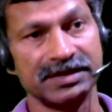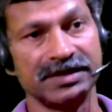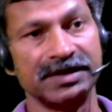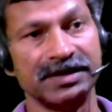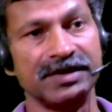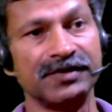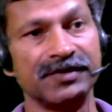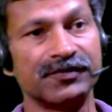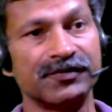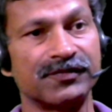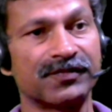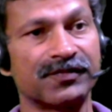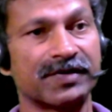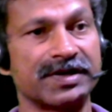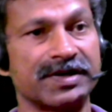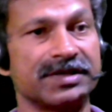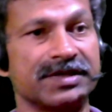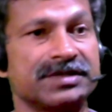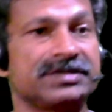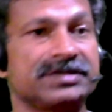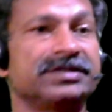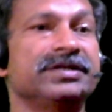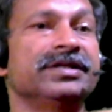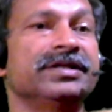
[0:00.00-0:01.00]

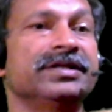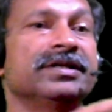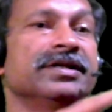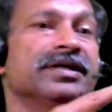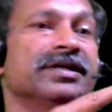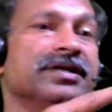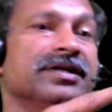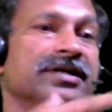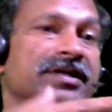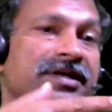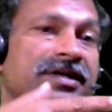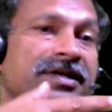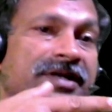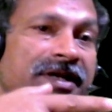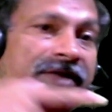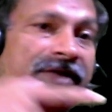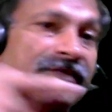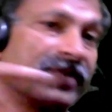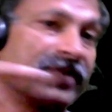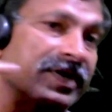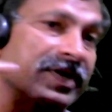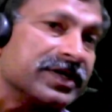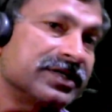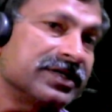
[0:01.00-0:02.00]
difference in
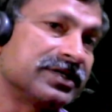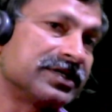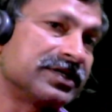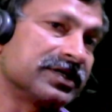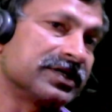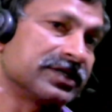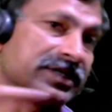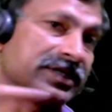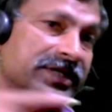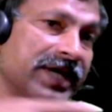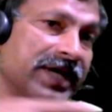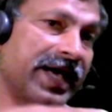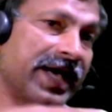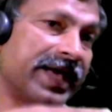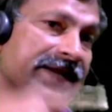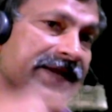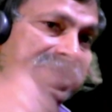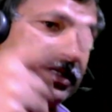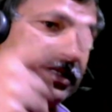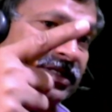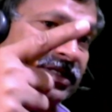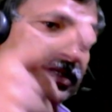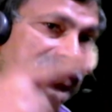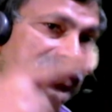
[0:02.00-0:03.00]
different
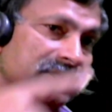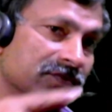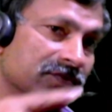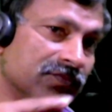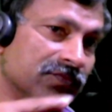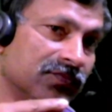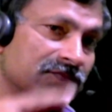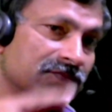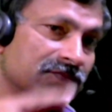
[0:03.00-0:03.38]
directions of